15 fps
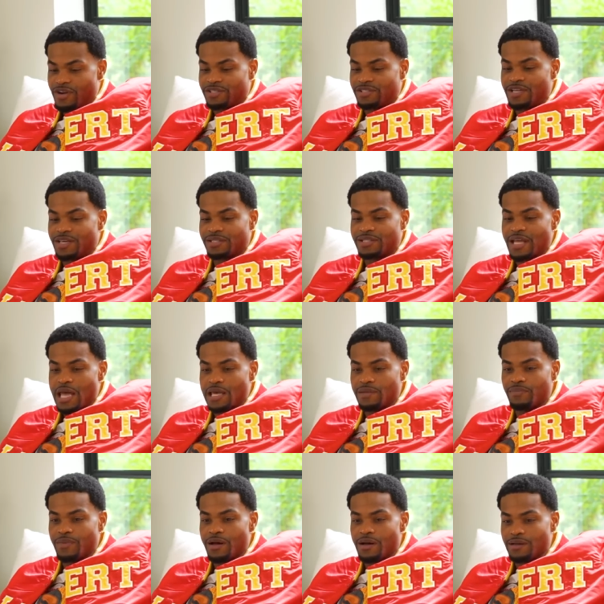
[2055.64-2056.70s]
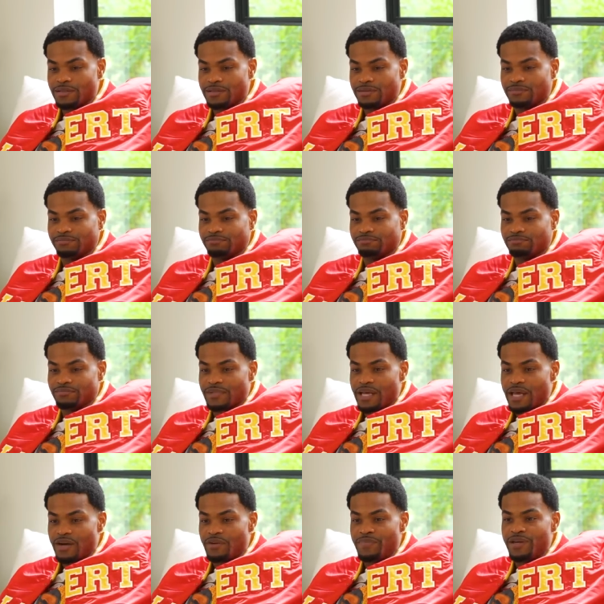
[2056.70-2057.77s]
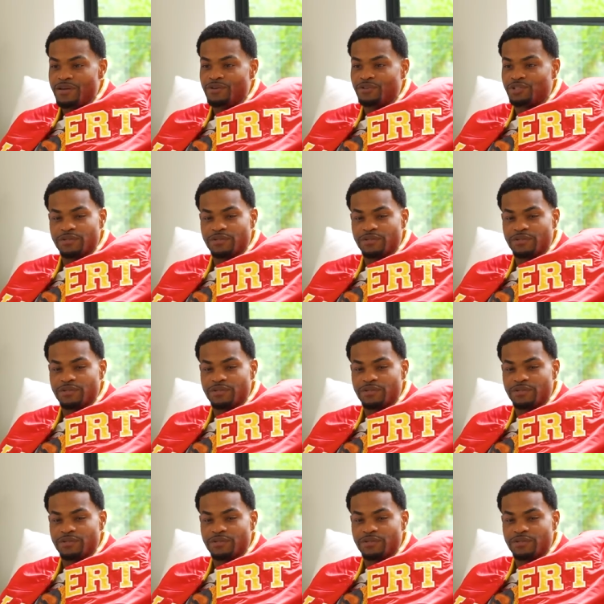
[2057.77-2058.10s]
Fresh dick, saggy balls. It'll be a new